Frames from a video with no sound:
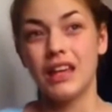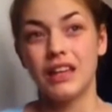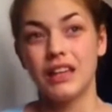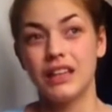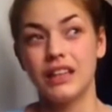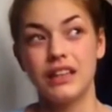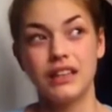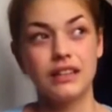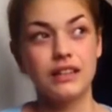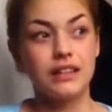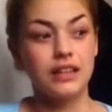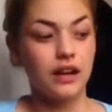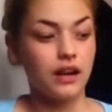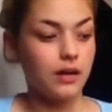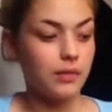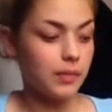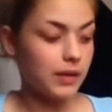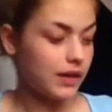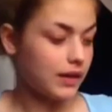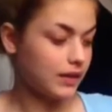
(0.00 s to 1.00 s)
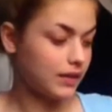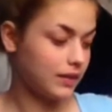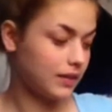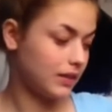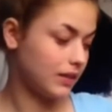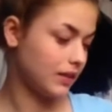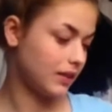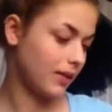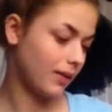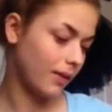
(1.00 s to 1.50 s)
It's harmless.
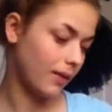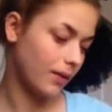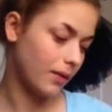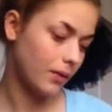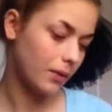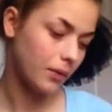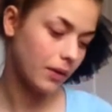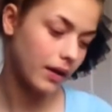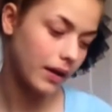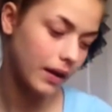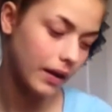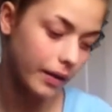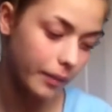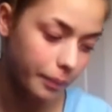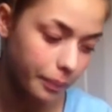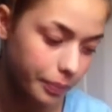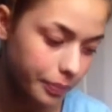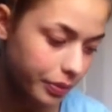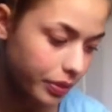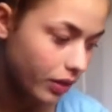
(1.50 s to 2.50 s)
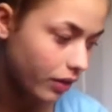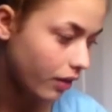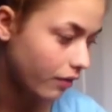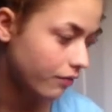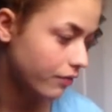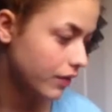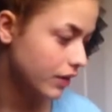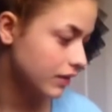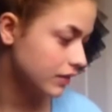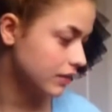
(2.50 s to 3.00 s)
So
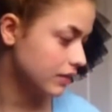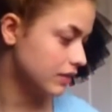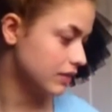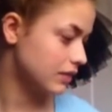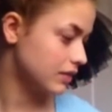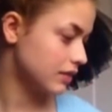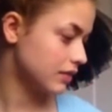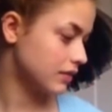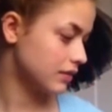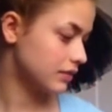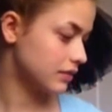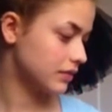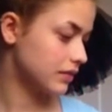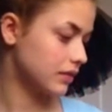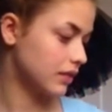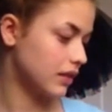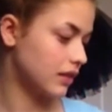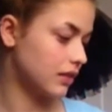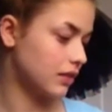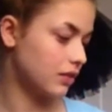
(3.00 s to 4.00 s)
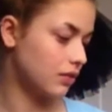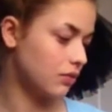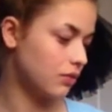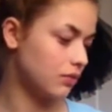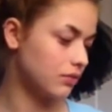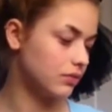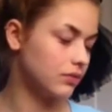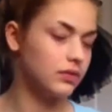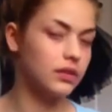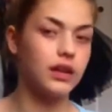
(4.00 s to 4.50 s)
first I
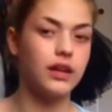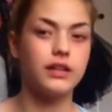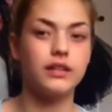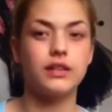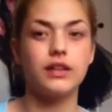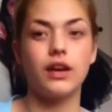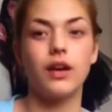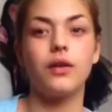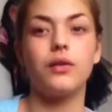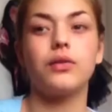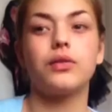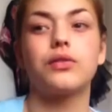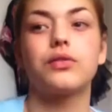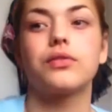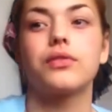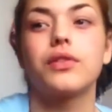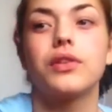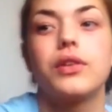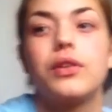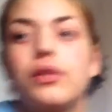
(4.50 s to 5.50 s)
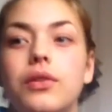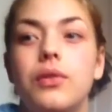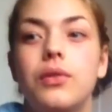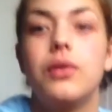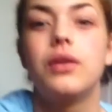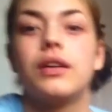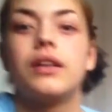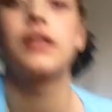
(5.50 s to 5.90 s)
thought I'd go through